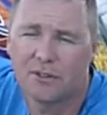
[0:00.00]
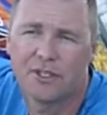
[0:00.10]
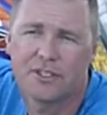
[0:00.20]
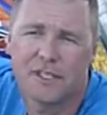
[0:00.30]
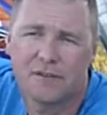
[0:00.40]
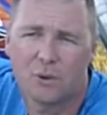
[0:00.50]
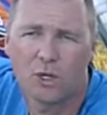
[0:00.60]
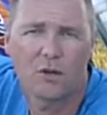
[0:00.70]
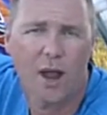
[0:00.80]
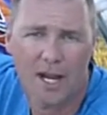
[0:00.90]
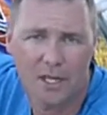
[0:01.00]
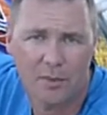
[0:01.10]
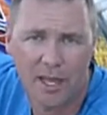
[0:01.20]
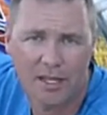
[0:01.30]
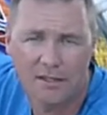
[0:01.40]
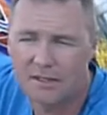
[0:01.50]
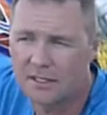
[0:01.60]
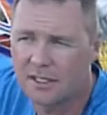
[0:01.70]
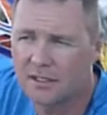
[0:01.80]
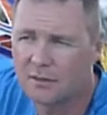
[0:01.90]
Really, they said if you're wearing riding pants,
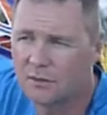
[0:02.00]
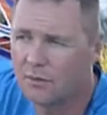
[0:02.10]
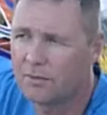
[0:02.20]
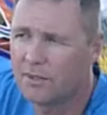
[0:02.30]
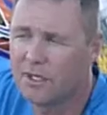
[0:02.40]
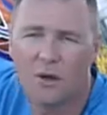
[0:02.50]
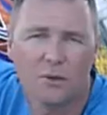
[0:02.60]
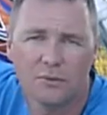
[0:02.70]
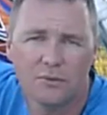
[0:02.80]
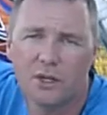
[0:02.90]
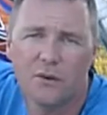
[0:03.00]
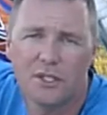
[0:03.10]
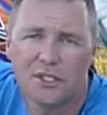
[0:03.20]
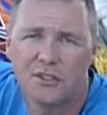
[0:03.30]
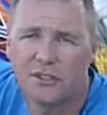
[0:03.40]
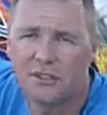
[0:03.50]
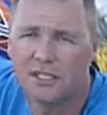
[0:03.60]
it would be no issue.